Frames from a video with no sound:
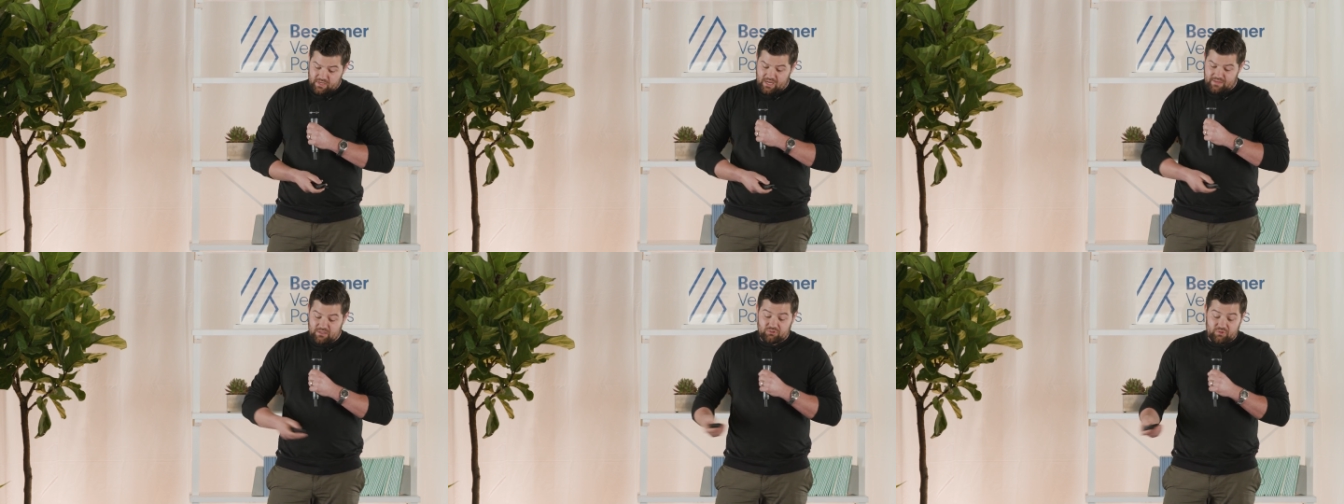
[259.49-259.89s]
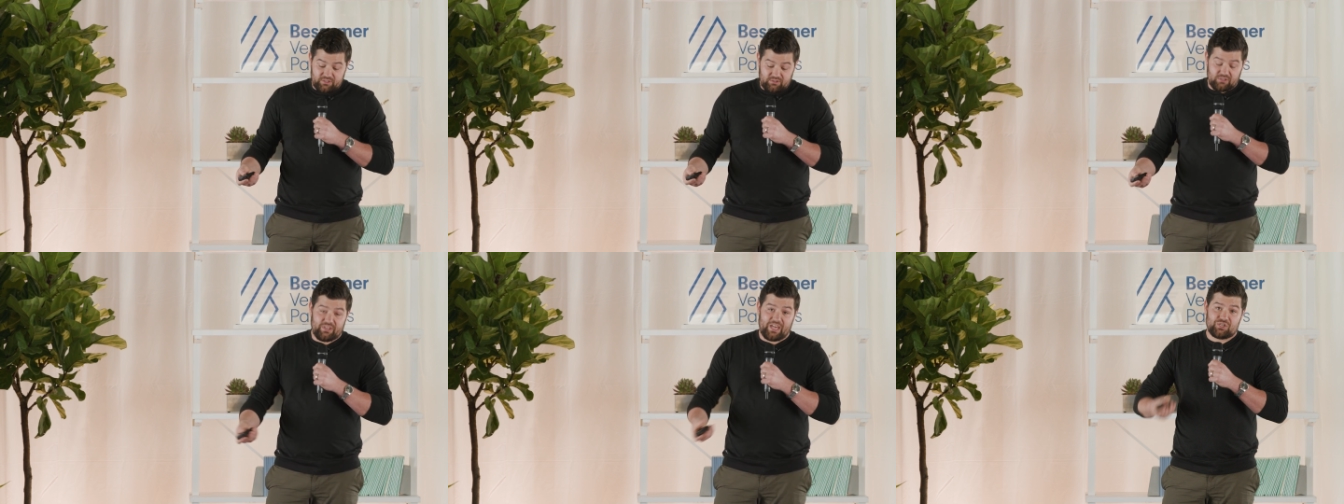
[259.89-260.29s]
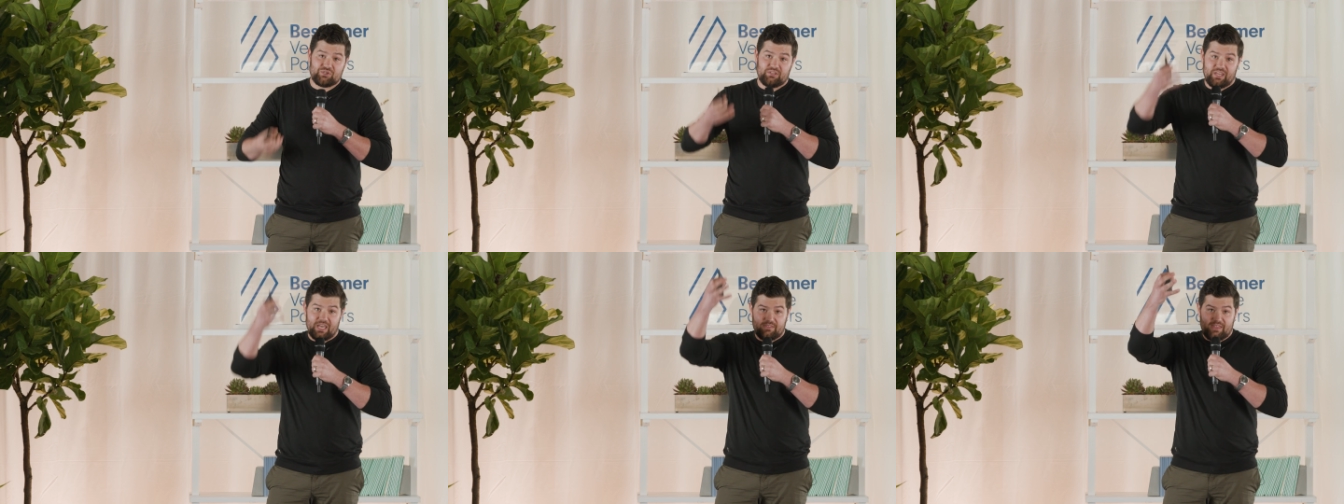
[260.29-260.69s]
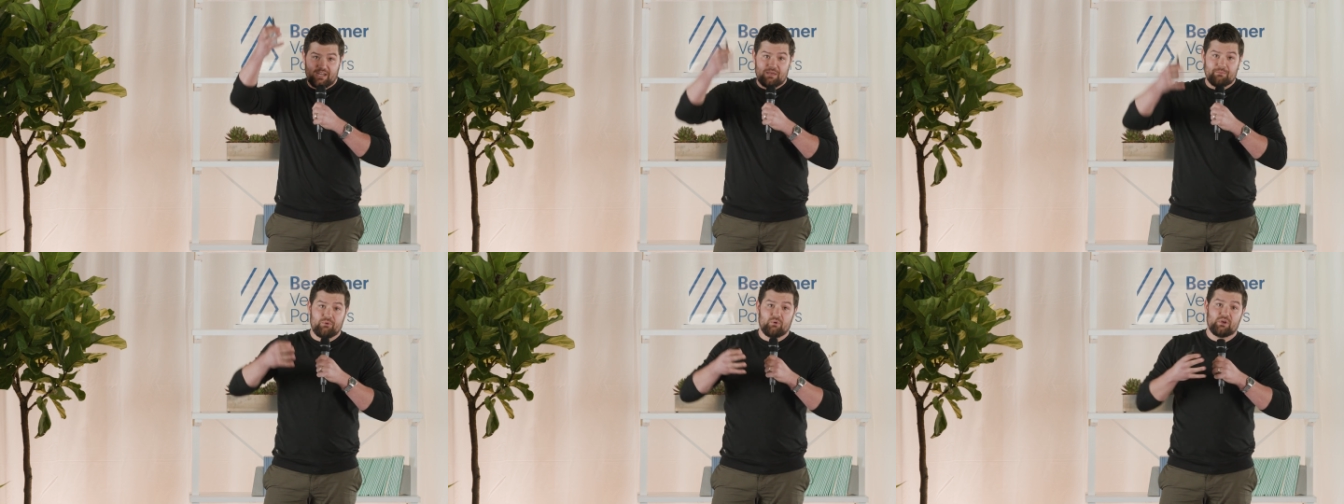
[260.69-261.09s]
And this lets us actually take that
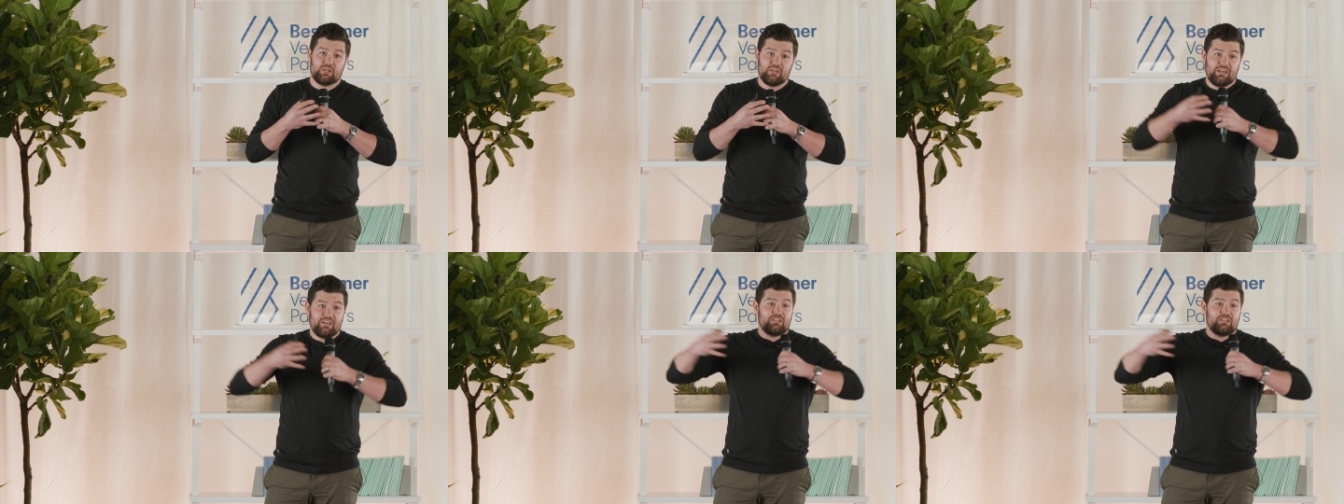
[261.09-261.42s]
input,